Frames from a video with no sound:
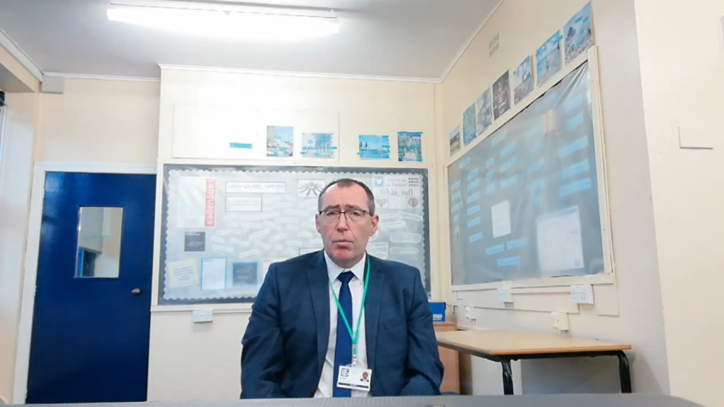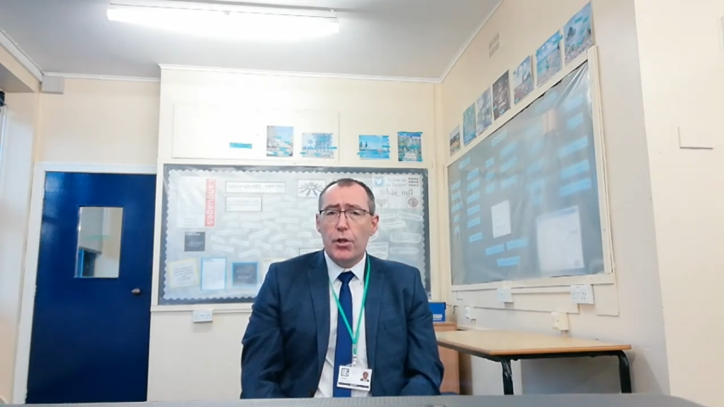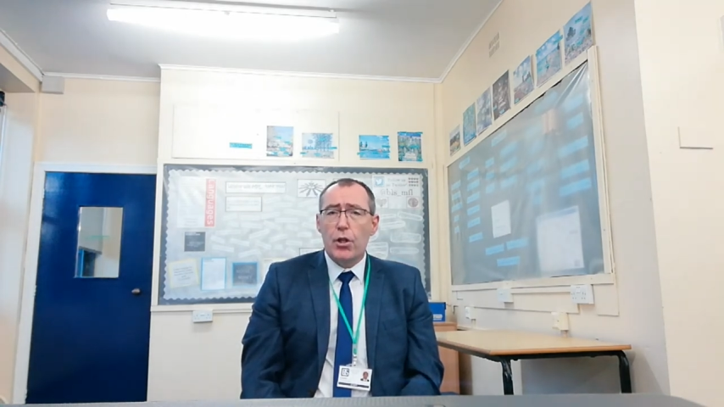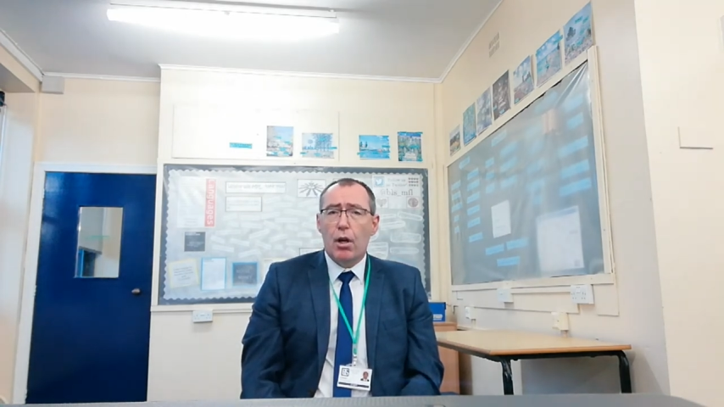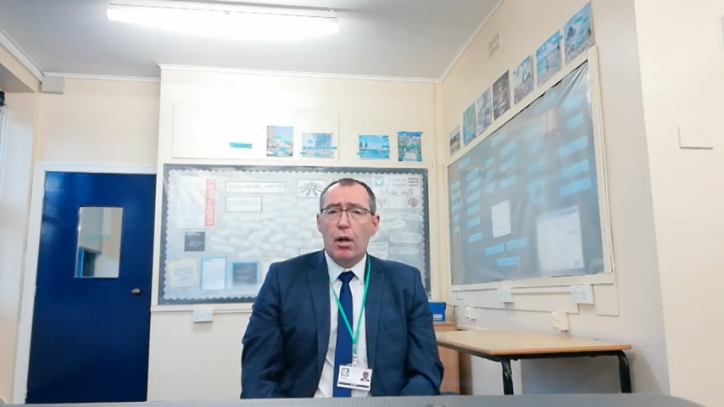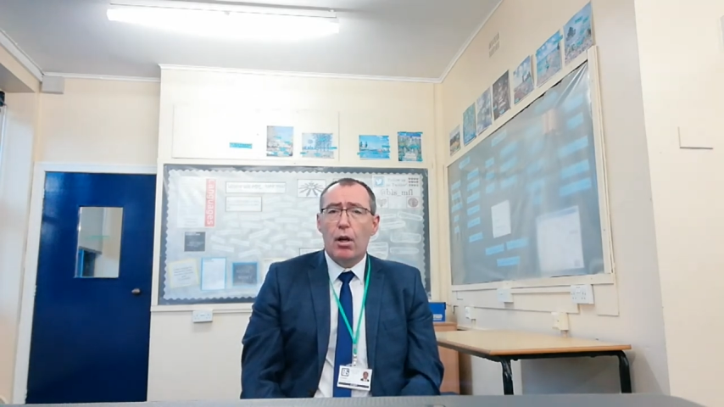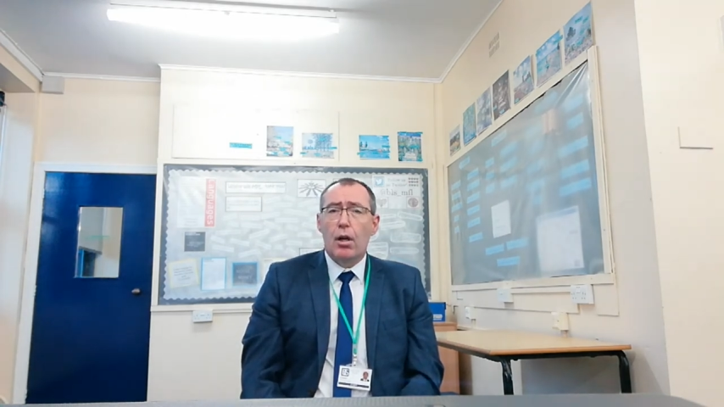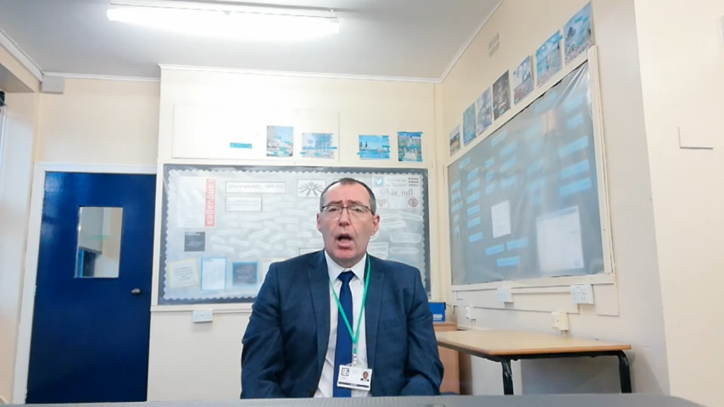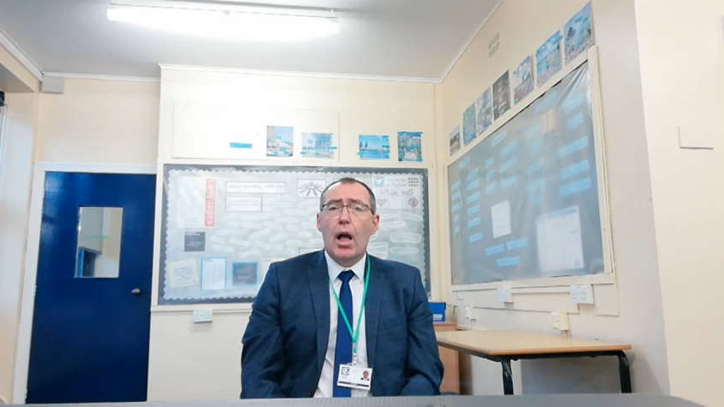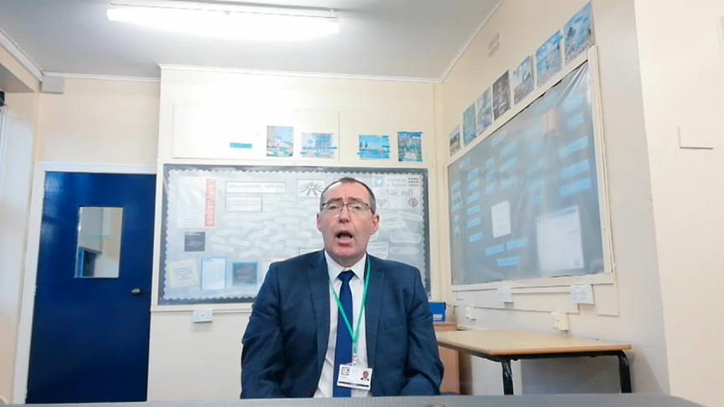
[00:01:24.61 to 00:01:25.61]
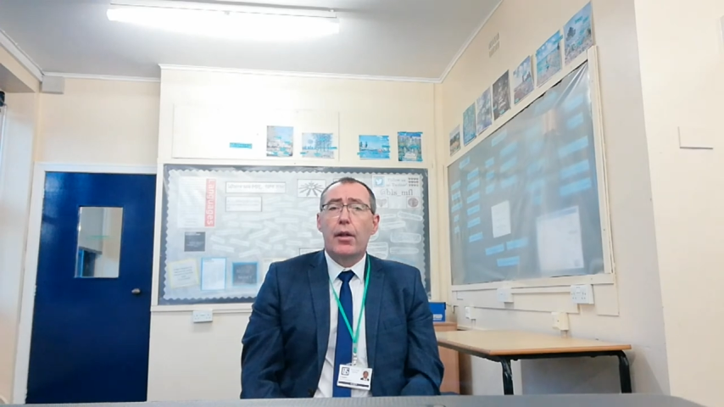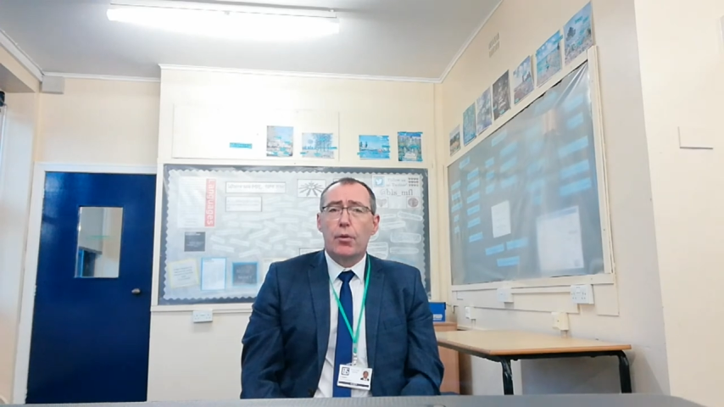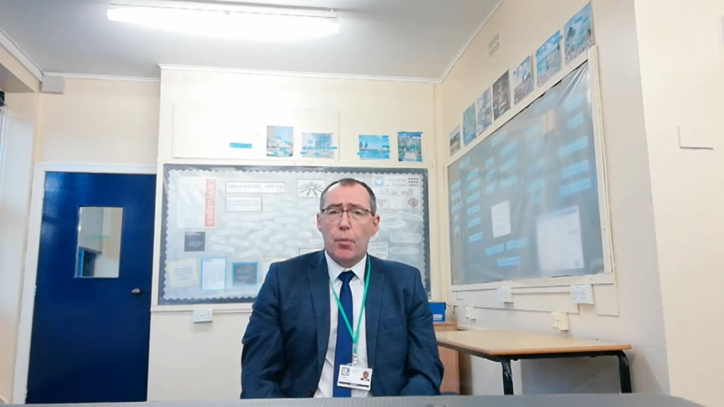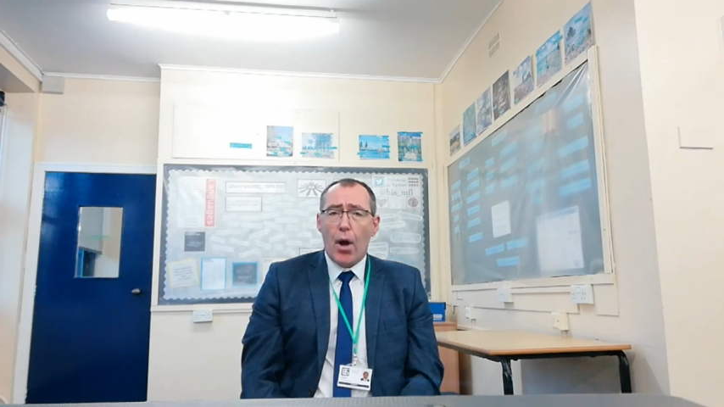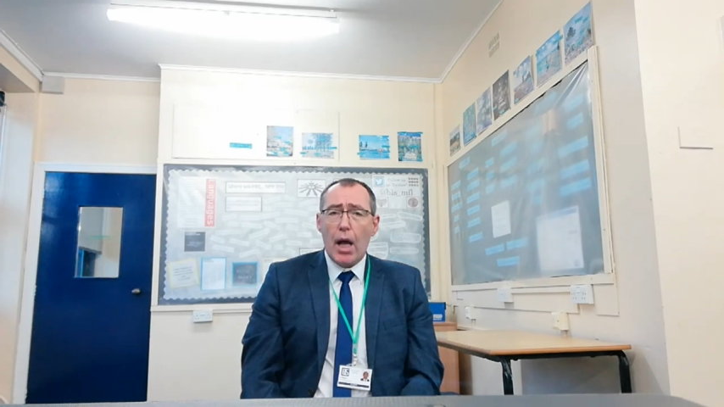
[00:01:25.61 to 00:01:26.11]
which are
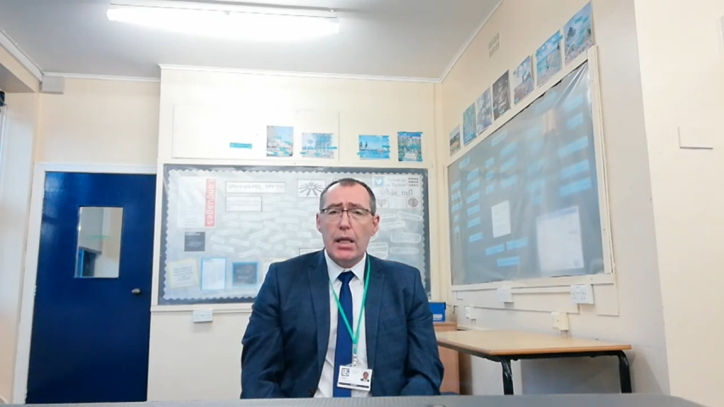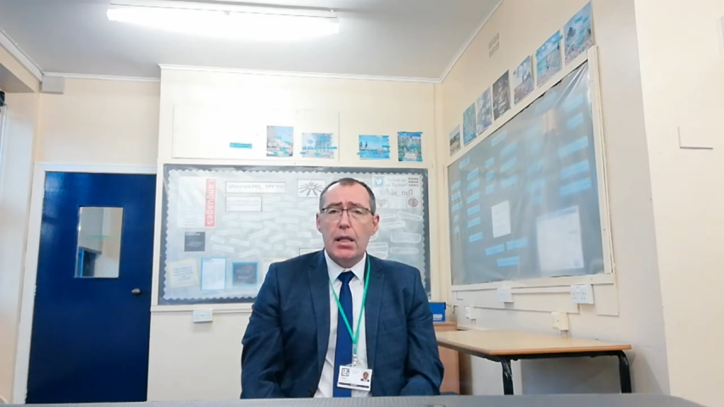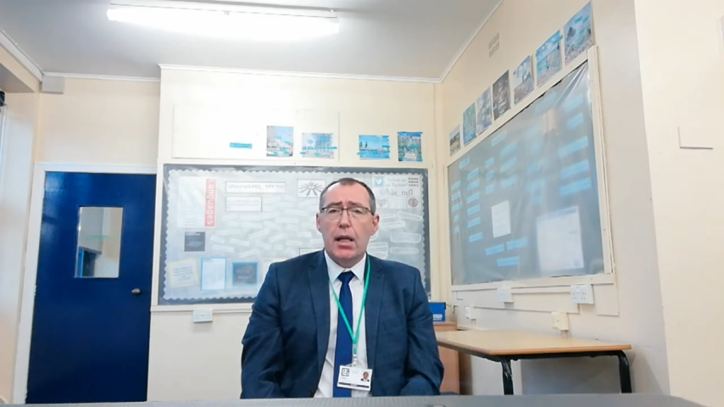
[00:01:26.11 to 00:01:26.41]
Enterprise